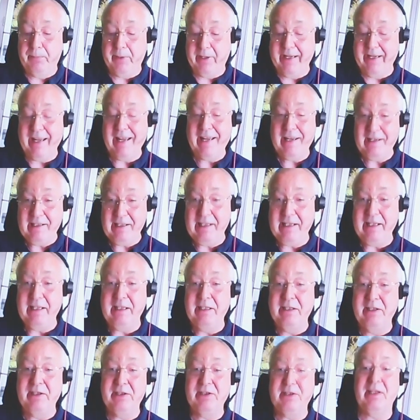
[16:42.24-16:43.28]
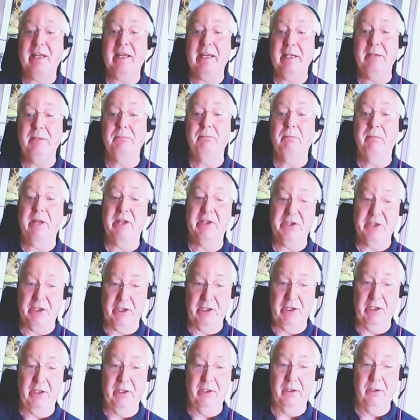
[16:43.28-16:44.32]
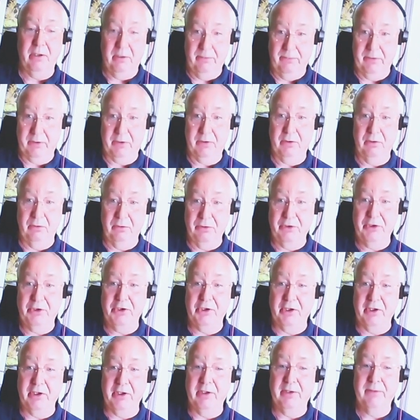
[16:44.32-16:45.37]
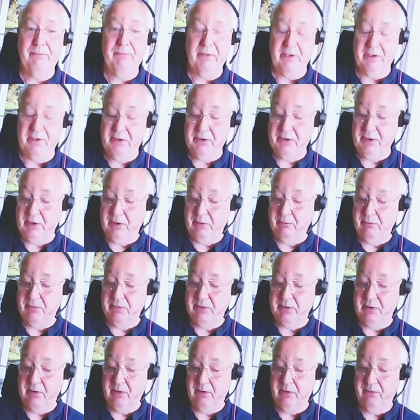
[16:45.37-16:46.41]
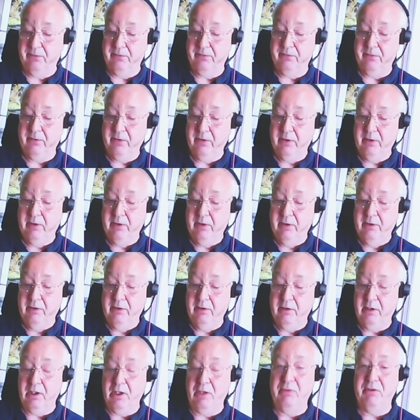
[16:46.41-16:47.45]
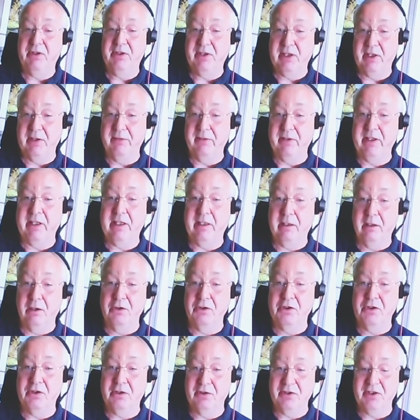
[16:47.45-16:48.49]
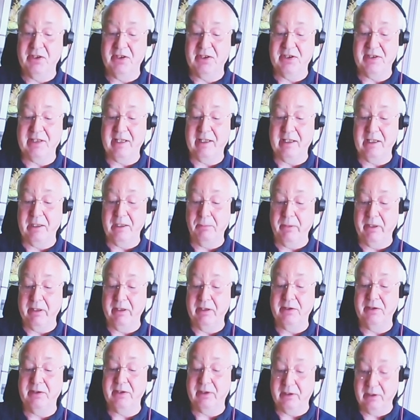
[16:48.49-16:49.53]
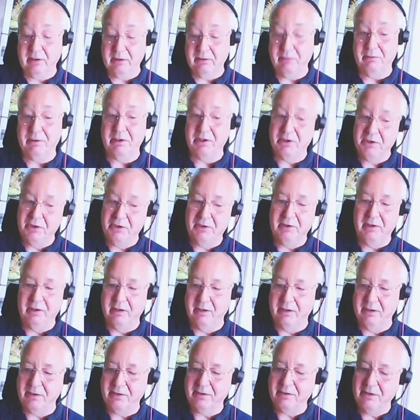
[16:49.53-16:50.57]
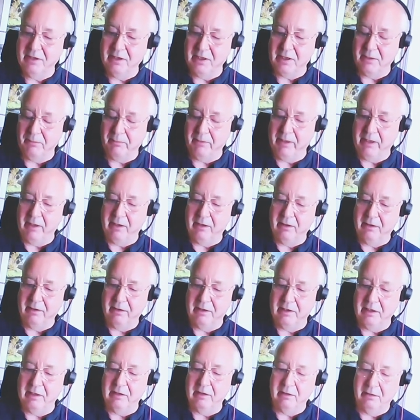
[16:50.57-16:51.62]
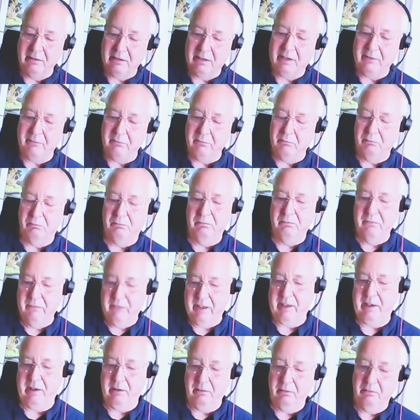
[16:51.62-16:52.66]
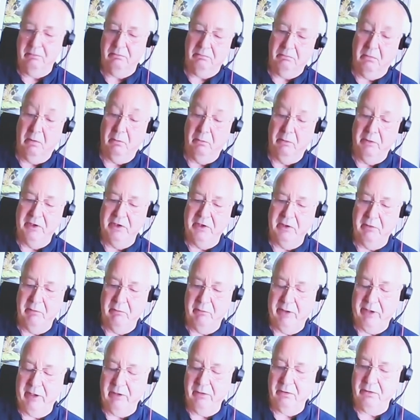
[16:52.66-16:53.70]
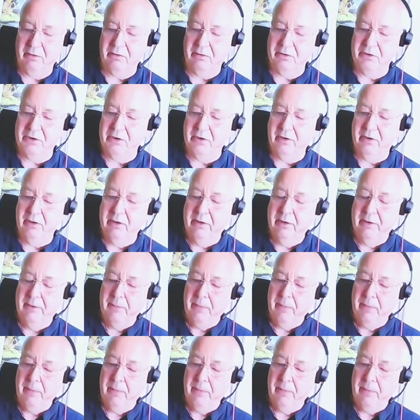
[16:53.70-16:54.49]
by any sane measure of a culture in terms of not only sort of ecological sustainability, which is a big deal, given what we're doing with our culture,